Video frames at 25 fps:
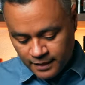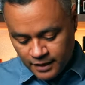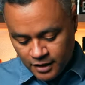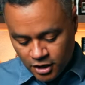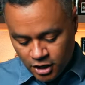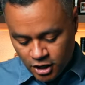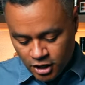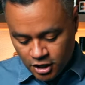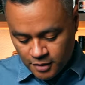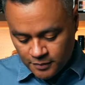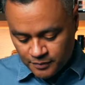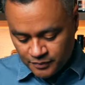
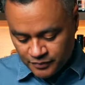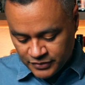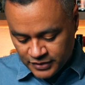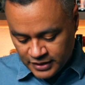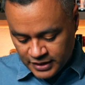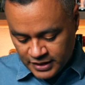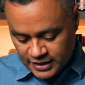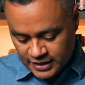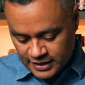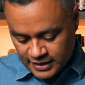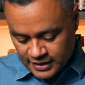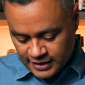And
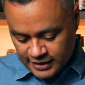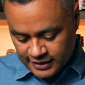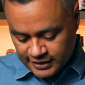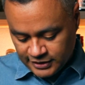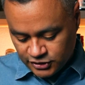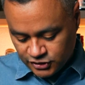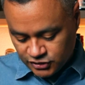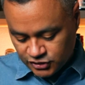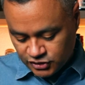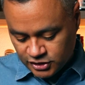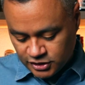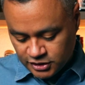
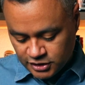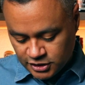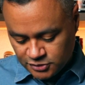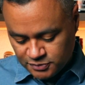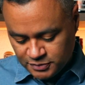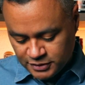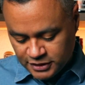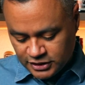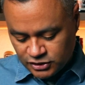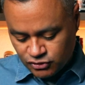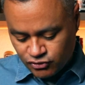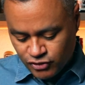just
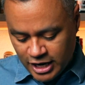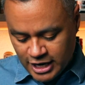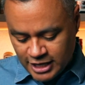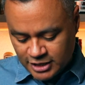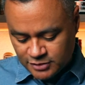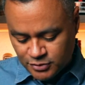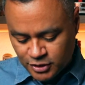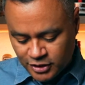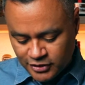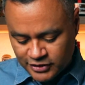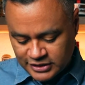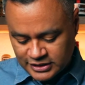because
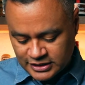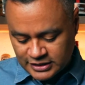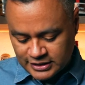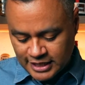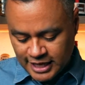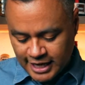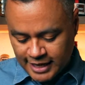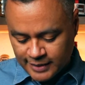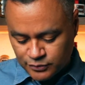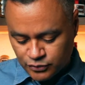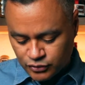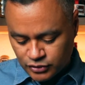raspberries and
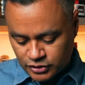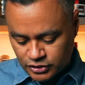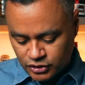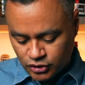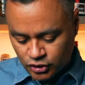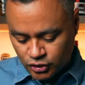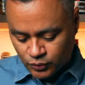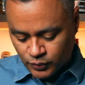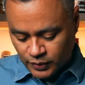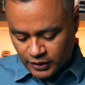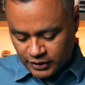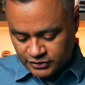limes really
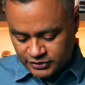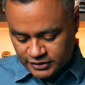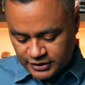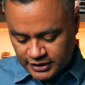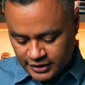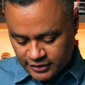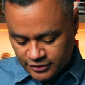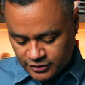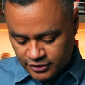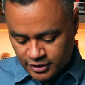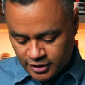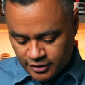go well
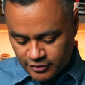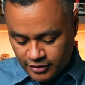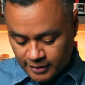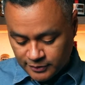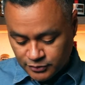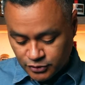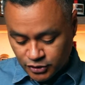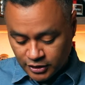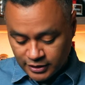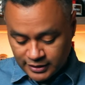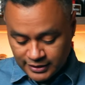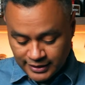together, I'm
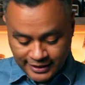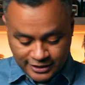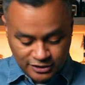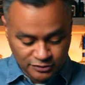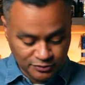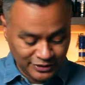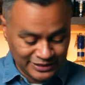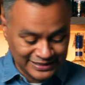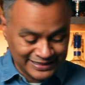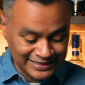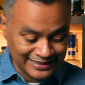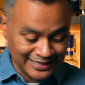sorry,
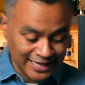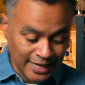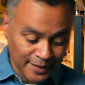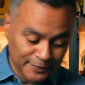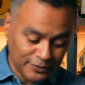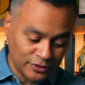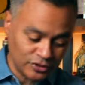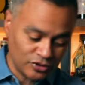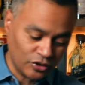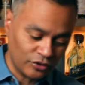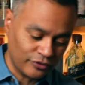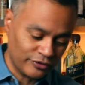raspberries and
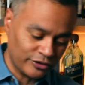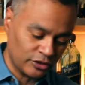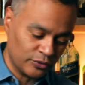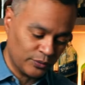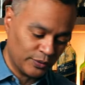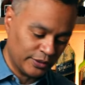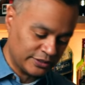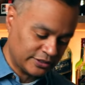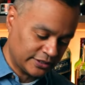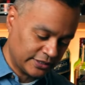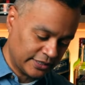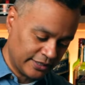lemons go really
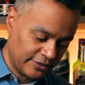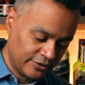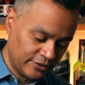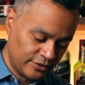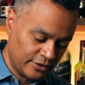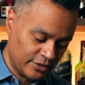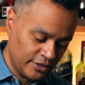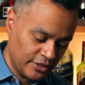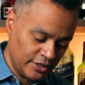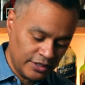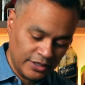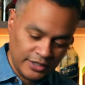well together.
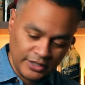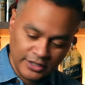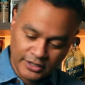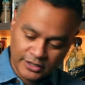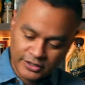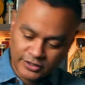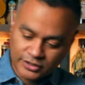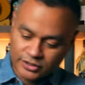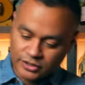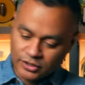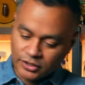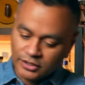
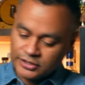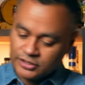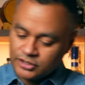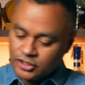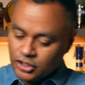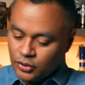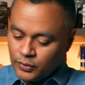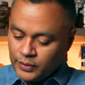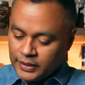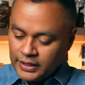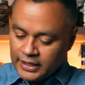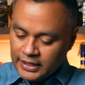So let's
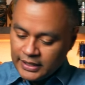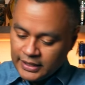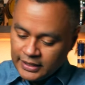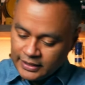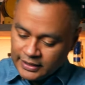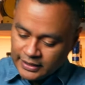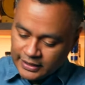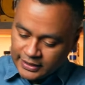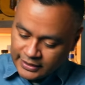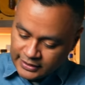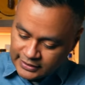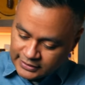go
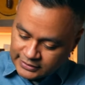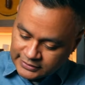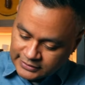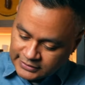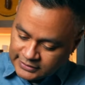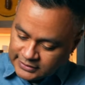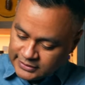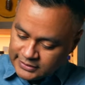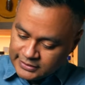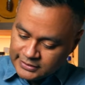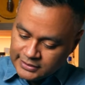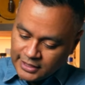ahead and clean
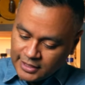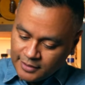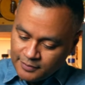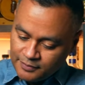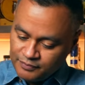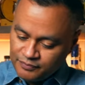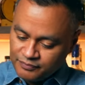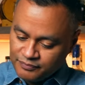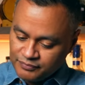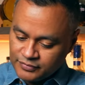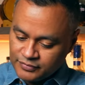this up.